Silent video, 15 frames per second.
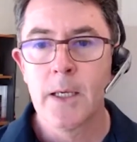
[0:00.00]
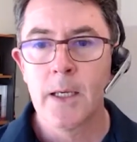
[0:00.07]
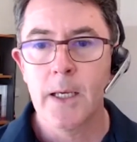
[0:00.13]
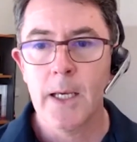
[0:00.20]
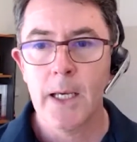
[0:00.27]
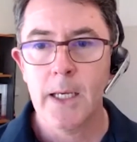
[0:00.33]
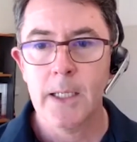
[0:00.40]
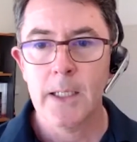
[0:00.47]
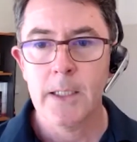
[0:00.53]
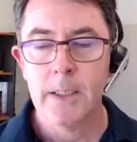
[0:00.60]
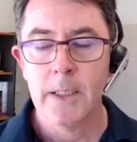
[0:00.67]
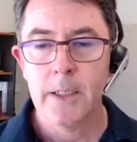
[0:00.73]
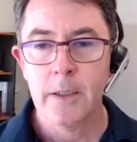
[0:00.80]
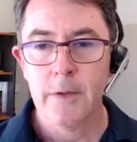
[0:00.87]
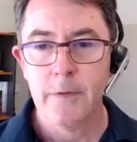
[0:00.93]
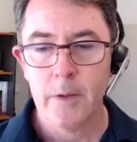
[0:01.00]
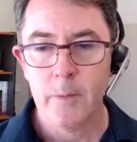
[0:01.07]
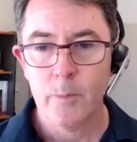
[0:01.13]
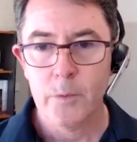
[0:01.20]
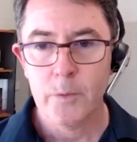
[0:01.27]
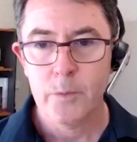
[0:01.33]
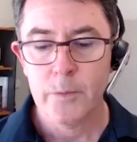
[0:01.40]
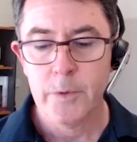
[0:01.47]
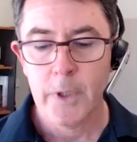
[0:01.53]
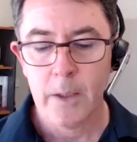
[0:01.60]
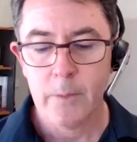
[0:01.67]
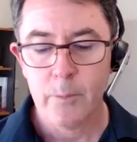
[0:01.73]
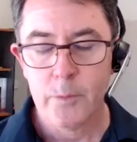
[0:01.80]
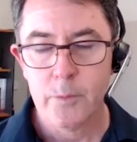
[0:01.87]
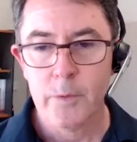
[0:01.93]
And I think
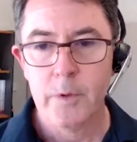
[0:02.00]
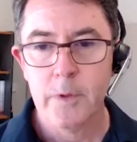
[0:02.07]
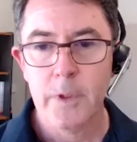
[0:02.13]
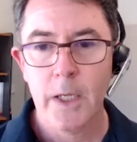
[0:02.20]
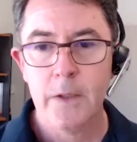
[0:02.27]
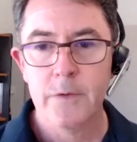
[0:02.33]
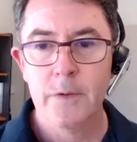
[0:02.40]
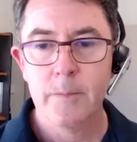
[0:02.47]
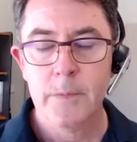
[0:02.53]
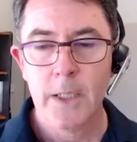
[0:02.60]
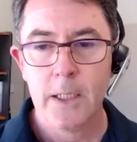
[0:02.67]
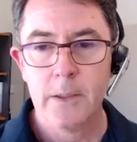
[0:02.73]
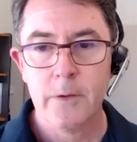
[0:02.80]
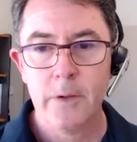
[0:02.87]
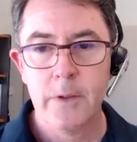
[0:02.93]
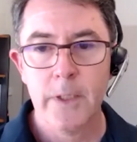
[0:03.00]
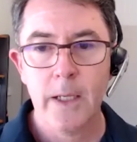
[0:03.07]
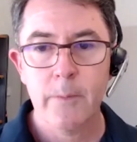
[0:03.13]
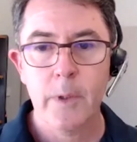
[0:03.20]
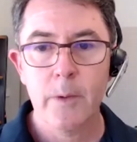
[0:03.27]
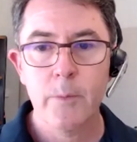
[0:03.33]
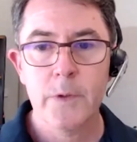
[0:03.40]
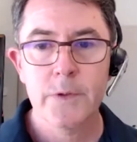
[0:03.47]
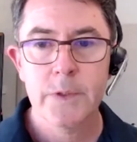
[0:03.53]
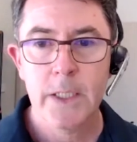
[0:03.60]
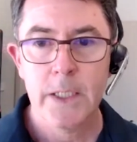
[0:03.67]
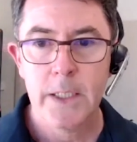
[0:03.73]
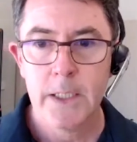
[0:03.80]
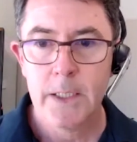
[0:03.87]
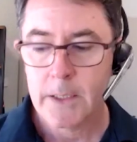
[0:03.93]
we'll get some colour on that when we
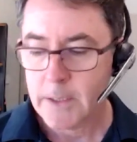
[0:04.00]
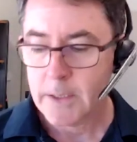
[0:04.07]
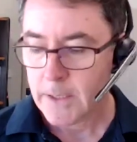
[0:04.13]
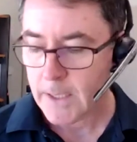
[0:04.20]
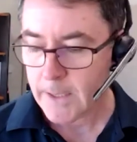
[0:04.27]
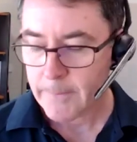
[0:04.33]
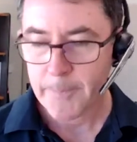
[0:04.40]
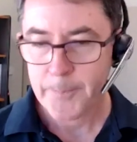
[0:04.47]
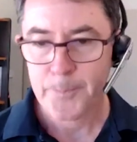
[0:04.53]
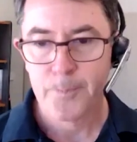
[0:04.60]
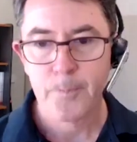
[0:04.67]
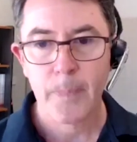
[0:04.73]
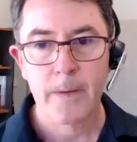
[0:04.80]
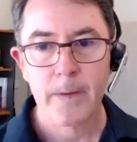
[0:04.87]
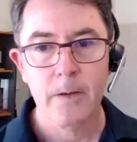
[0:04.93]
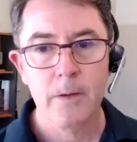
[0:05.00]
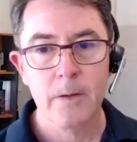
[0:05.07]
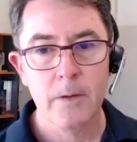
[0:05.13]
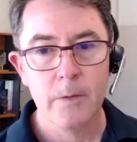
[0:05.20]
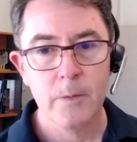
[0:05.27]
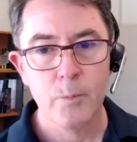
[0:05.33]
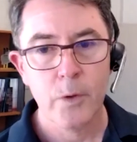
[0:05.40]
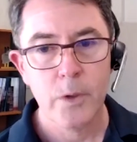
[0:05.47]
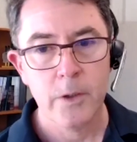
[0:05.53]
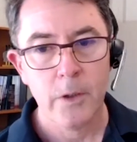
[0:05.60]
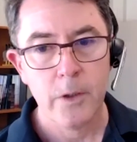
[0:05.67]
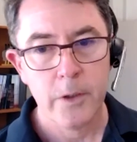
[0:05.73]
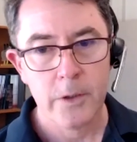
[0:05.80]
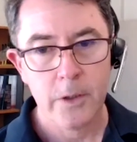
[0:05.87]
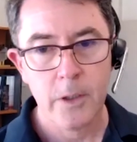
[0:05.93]
see what
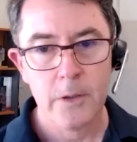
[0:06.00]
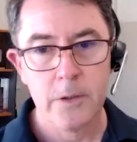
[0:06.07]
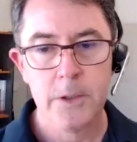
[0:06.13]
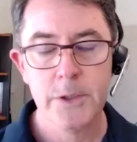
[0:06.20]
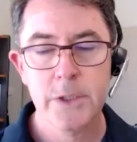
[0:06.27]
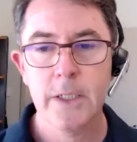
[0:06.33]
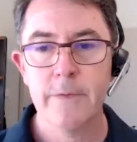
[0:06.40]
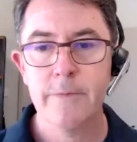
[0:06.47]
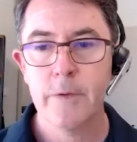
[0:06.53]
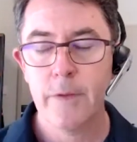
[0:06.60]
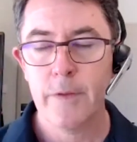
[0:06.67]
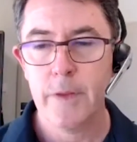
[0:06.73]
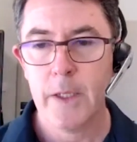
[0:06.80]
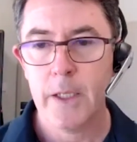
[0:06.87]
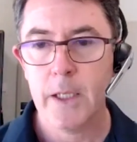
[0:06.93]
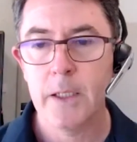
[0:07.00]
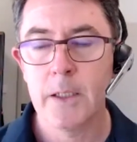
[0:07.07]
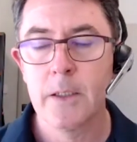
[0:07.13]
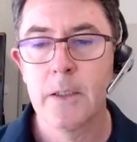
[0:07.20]
Orogold achieved with their